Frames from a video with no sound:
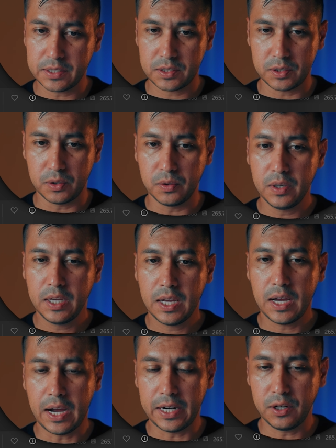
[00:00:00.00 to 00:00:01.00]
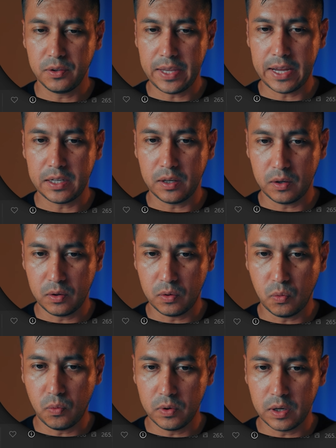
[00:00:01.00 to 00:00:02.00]
So I know that
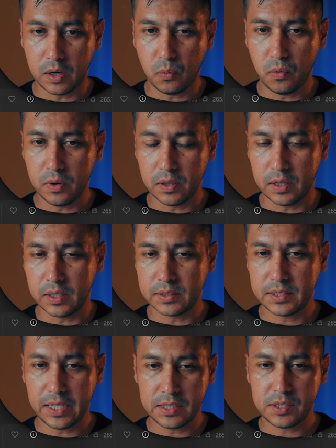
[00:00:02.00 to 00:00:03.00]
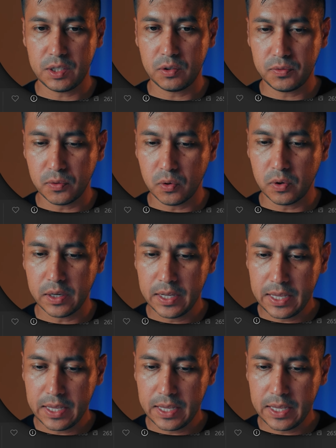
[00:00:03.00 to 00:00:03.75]
1004